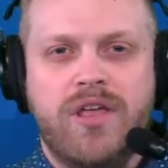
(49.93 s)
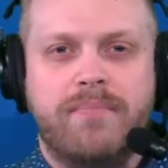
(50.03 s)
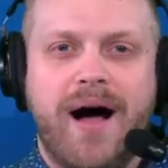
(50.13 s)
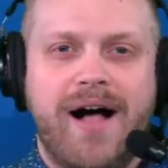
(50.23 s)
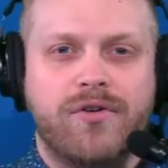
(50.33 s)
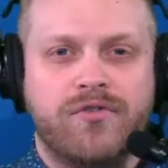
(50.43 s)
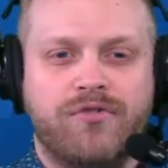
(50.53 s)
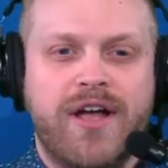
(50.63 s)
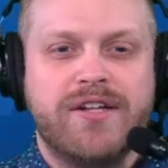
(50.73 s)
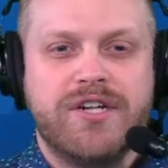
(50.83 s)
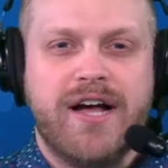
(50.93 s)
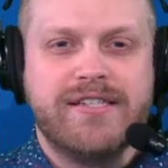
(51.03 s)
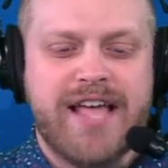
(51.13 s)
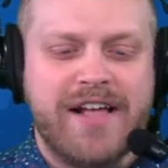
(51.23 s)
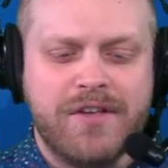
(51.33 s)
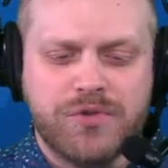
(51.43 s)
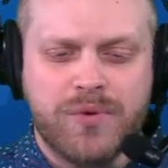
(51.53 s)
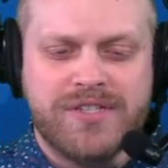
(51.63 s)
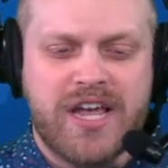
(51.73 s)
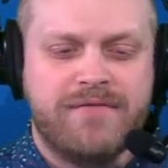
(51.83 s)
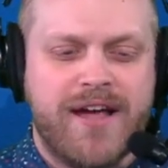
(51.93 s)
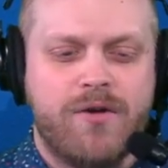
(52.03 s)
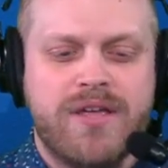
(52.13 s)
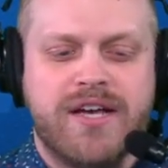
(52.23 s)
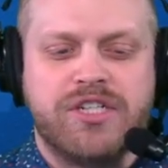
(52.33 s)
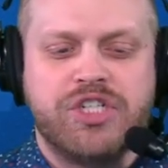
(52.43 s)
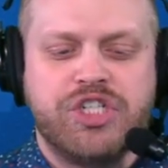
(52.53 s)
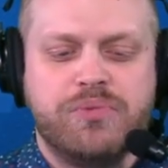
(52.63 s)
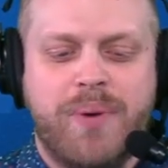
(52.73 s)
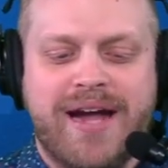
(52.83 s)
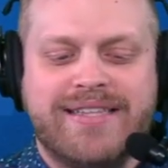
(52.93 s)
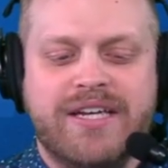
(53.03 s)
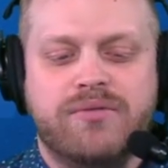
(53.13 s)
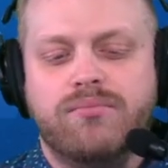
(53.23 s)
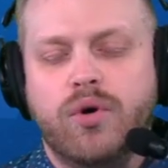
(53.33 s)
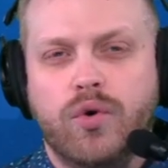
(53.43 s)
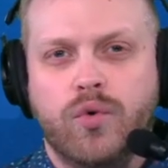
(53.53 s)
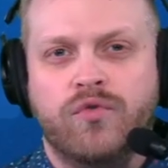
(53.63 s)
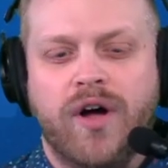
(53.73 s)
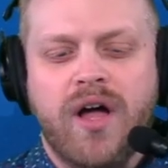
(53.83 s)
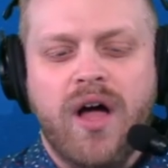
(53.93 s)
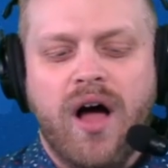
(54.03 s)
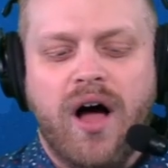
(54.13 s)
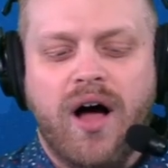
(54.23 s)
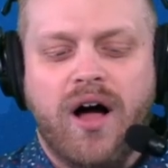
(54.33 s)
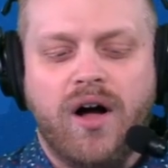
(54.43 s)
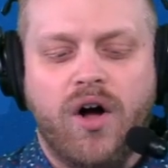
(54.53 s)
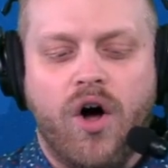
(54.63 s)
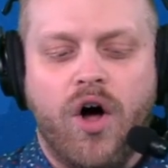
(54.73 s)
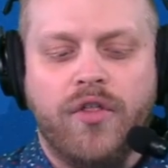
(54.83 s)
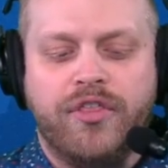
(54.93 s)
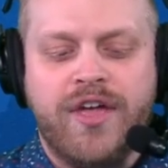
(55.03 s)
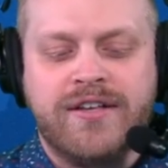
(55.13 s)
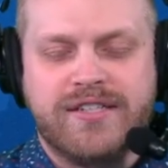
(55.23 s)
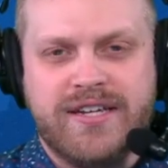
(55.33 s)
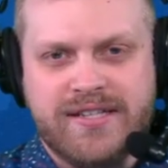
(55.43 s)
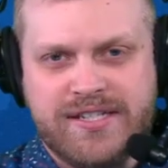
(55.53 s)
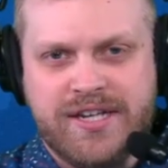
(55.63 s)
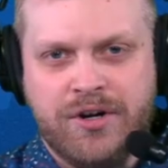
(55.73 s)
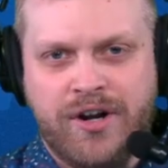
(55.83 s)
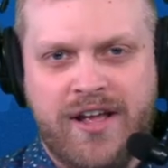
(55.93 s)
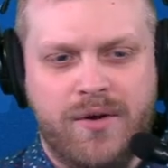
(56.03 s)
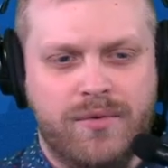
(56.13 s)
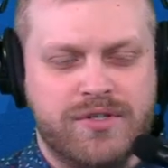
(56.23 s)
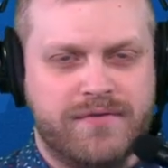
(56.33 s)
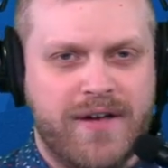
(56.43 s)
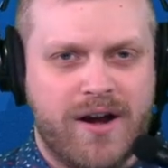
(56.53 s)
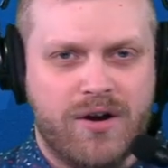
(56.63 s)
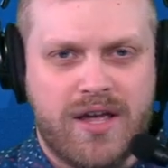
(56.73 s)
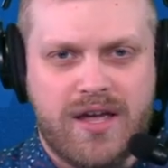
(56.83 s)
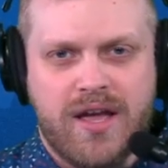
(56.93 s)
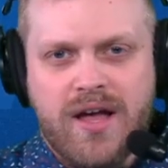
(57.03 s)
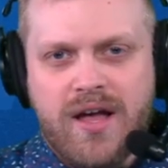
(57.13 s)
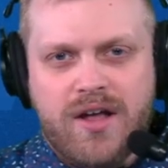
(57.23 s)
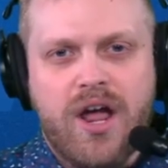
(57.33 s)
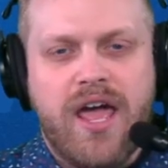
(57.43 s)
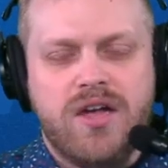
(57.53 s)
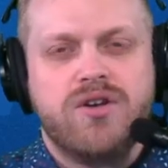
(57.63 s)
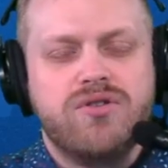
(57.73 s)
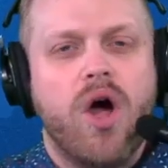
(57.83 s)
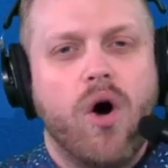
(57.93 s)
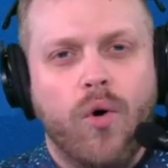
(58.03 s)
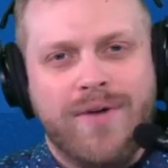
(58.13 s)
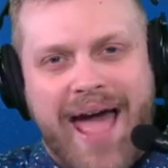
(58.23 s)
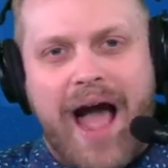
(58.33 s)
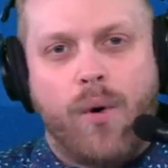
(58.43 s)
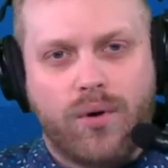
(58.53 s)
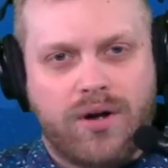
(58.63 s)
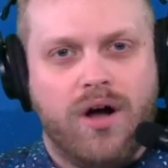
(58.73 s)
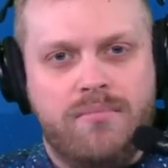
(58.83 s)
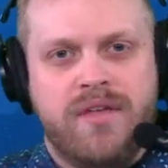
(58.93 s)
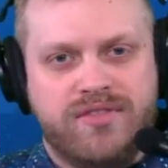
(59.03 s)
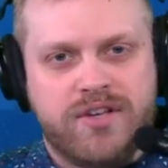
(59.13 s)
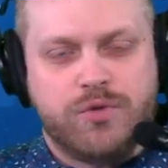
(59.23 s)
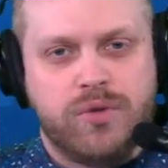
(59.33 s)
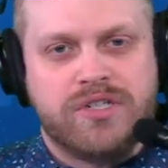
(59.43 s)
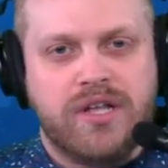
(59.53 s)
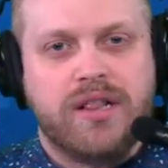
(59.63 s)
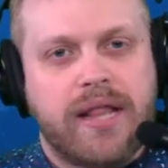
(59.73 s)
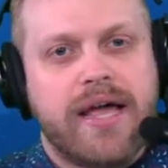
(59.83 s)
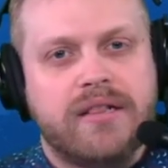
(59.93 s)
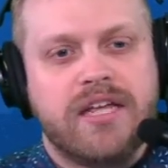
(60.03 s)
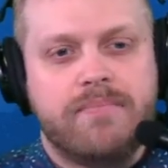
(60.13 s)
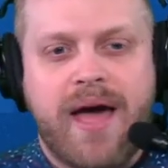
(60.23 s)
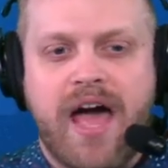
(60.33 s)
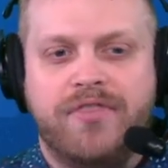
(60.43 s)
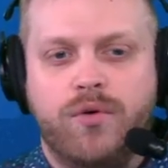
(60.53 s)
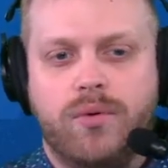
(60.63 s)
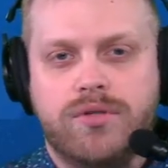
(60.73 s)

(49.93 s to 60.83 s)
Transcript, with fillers: Pollard franchise tag. This was a very expected move, all things considered. It was very... a known outcome that this was the likely path that was